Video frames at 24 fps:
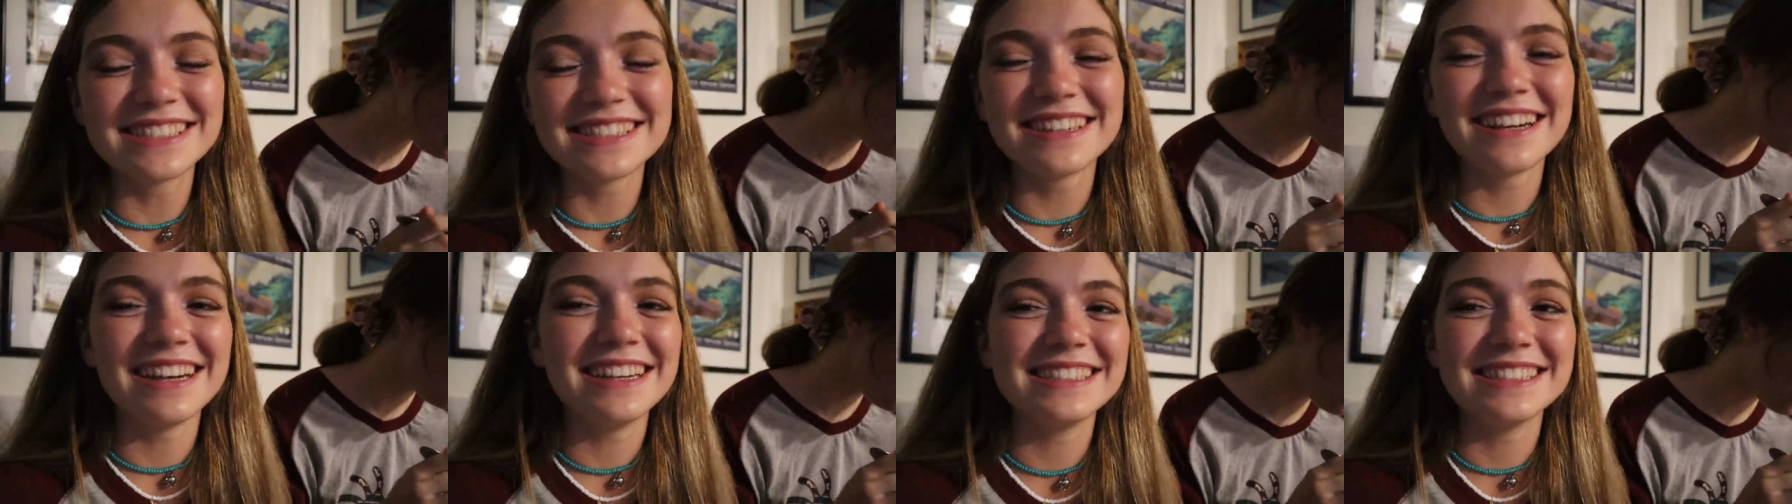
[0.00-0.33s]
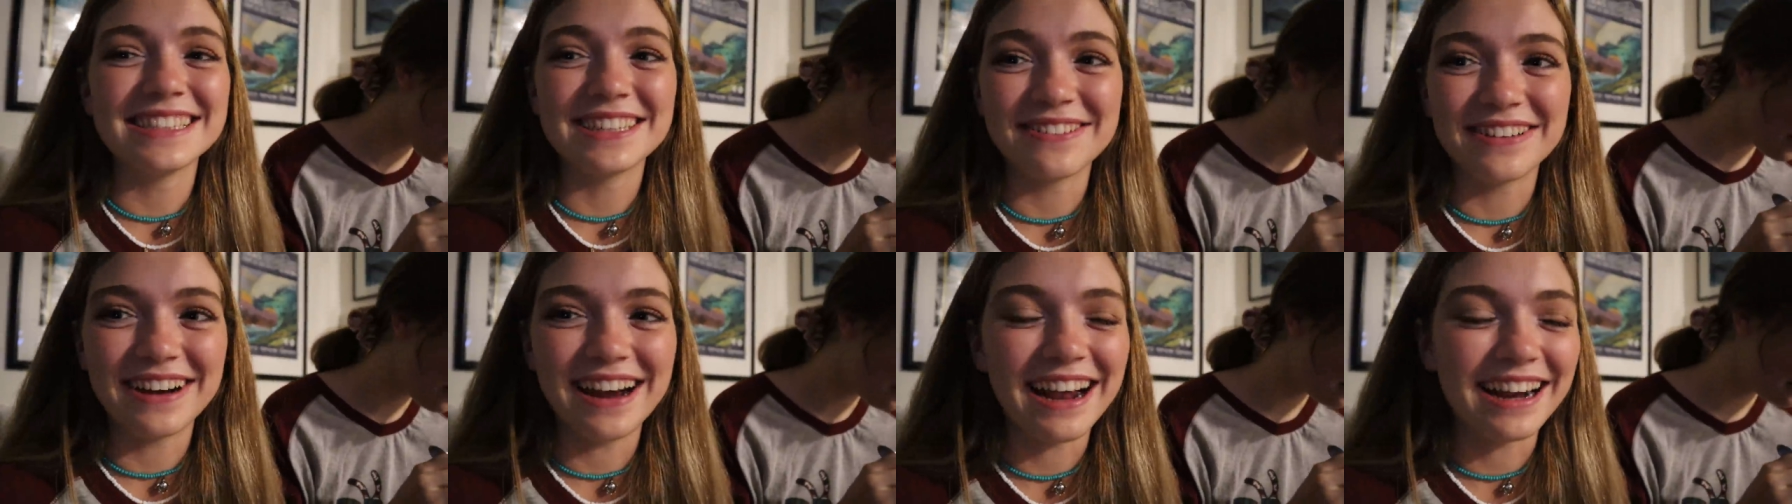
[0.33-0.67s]
is
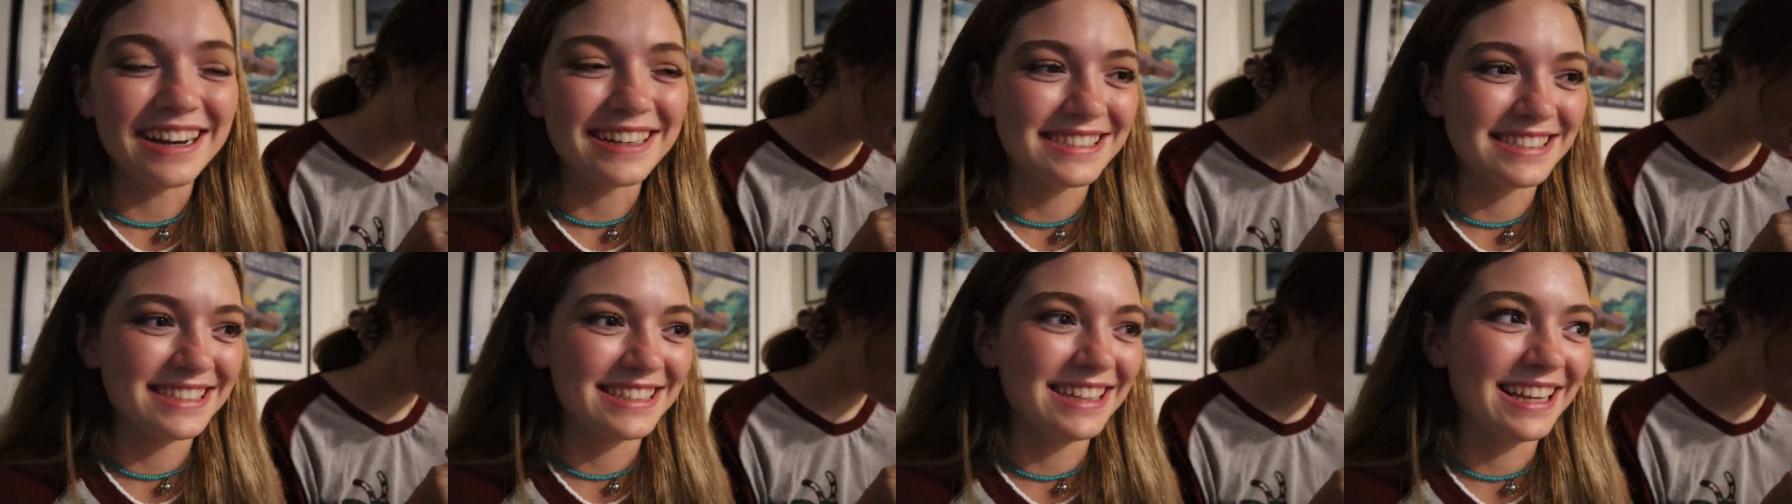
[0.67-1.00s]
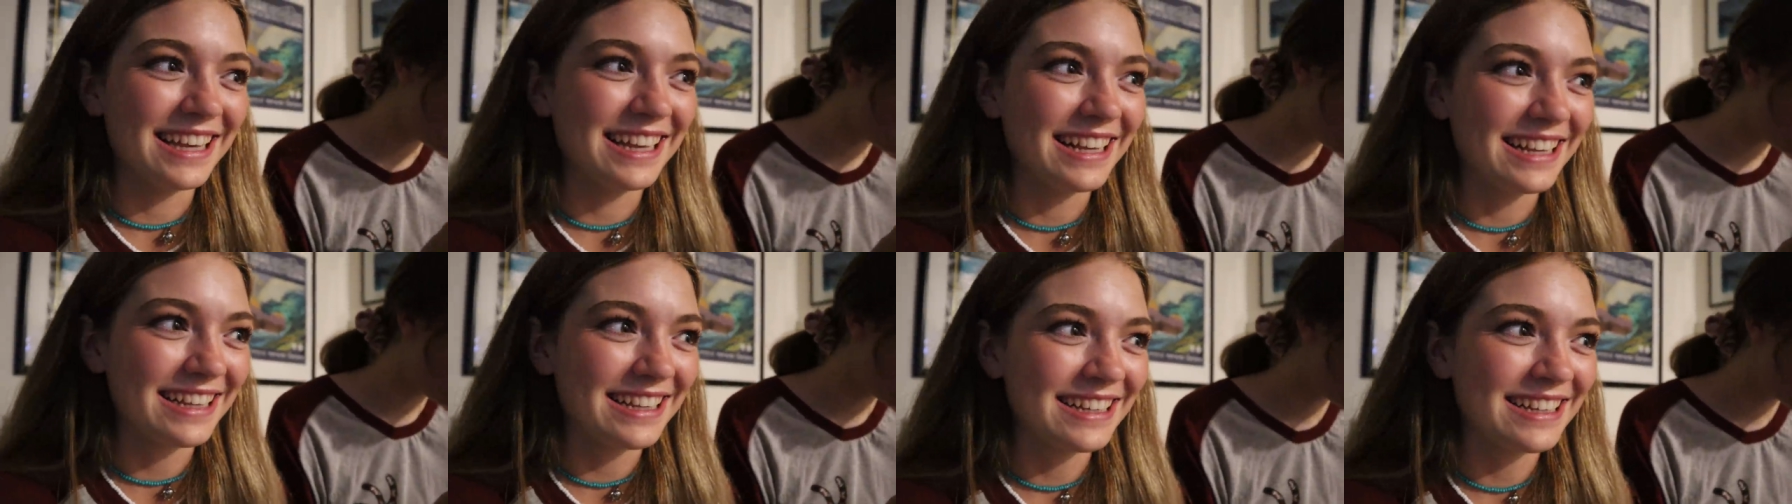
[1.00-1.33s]
crazy that we're actually
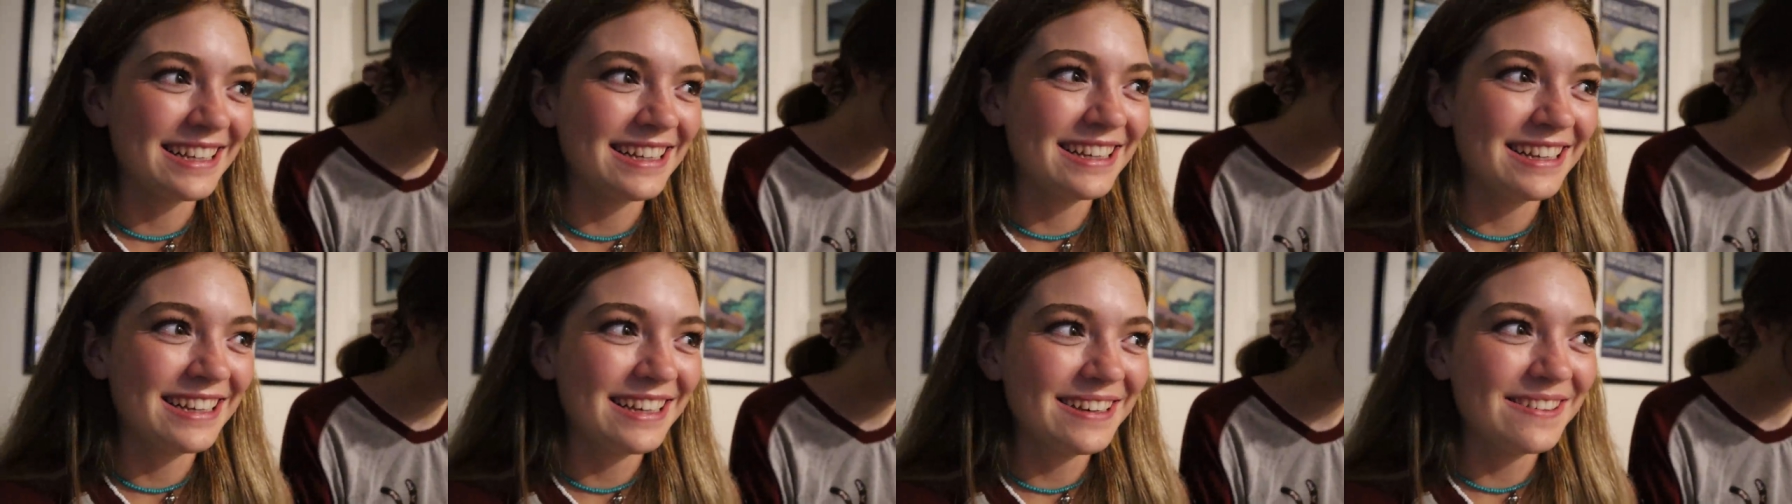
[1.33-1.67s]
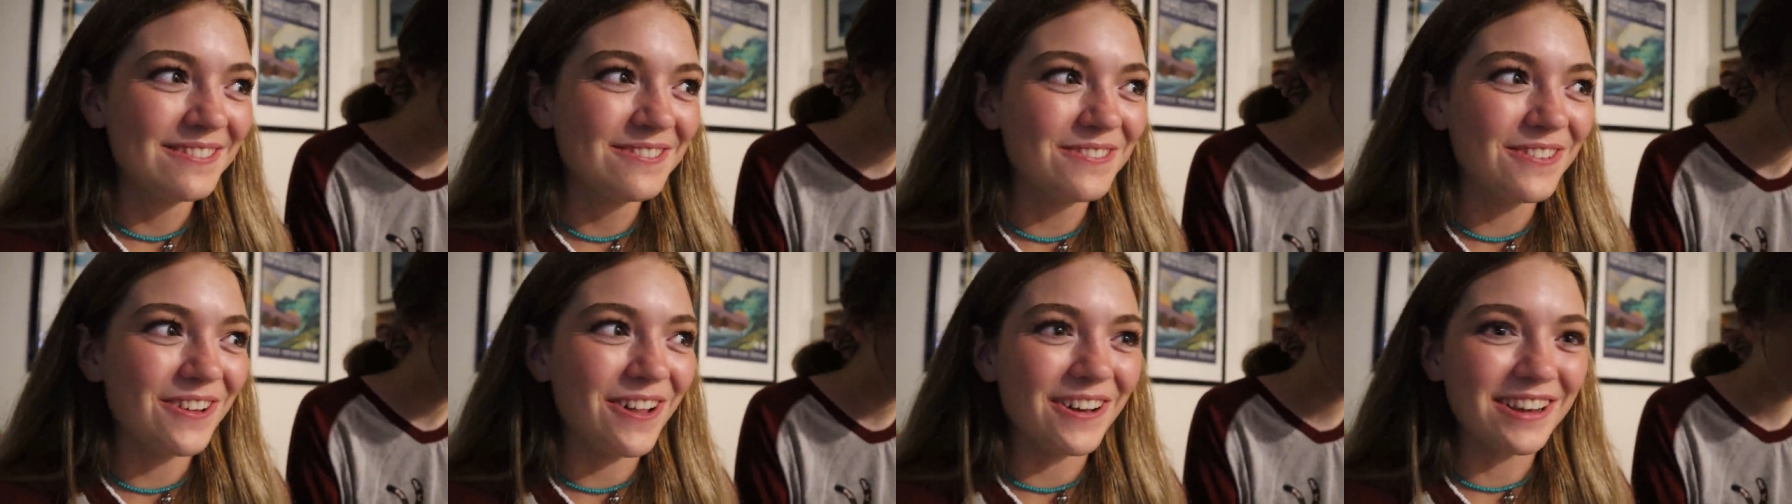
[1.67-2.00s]
like
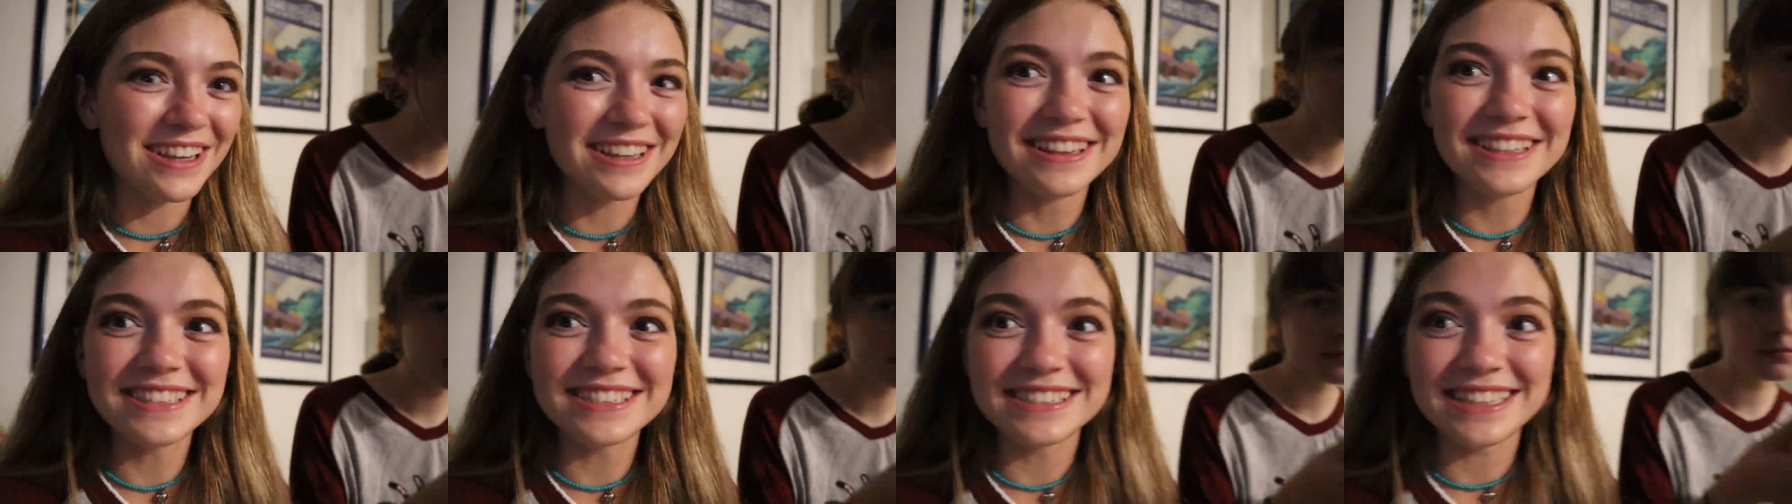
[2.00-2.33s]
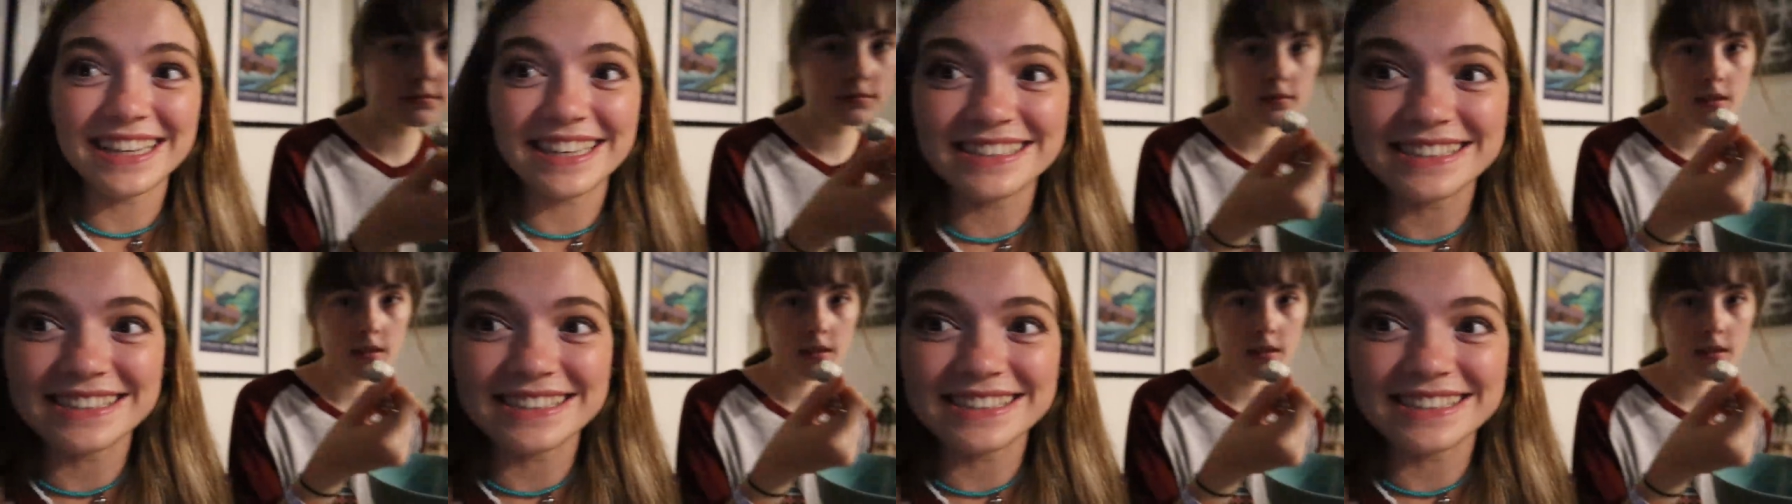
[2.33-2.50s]
vlogging this and